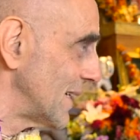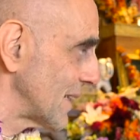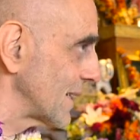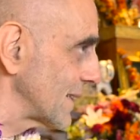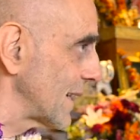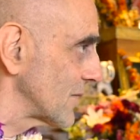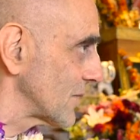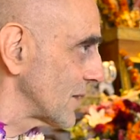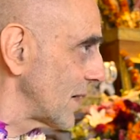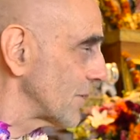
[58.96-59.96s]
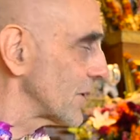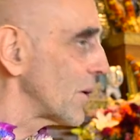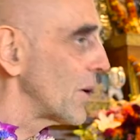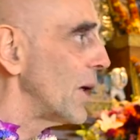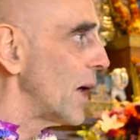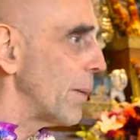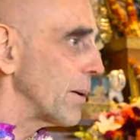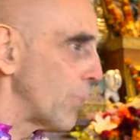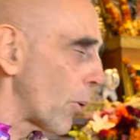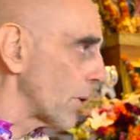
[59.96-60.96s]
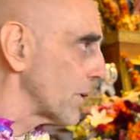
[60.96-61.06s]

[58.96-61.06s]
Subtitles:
like that and stuff. I'll be bored to